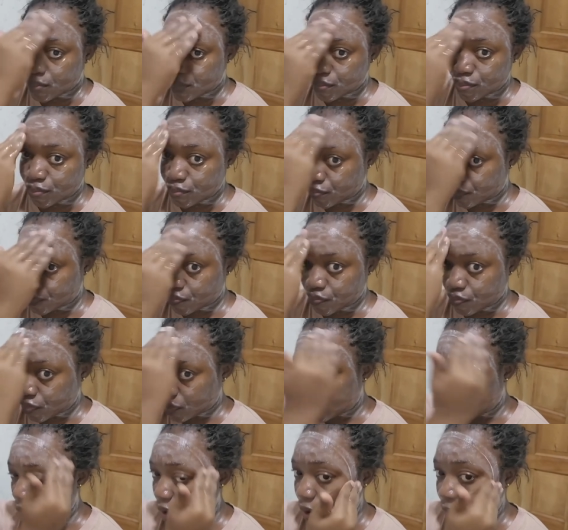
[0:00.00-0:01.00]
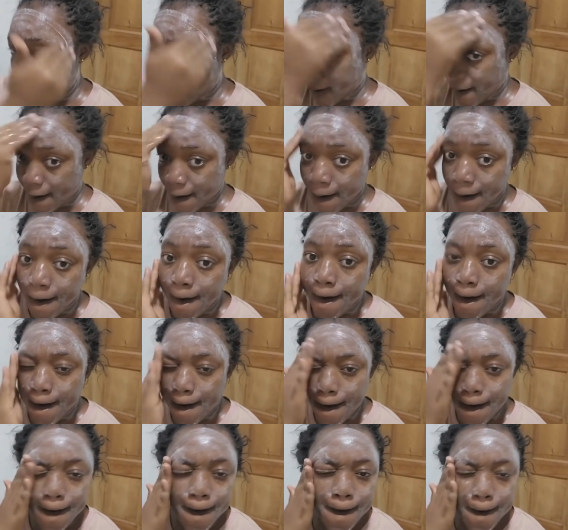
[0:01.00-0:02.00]
and also is
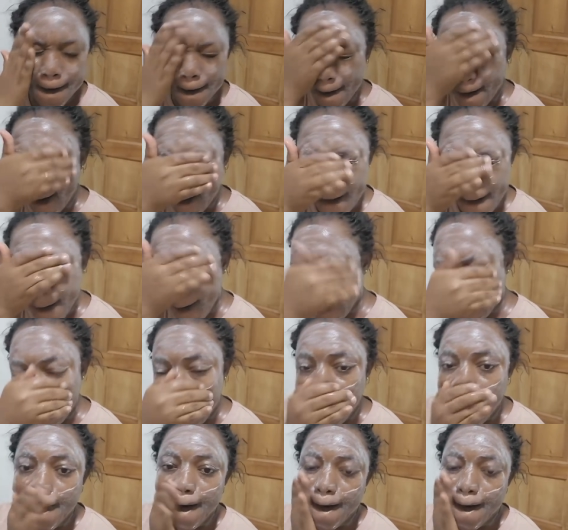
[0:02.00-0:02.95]
very gentle on the skin.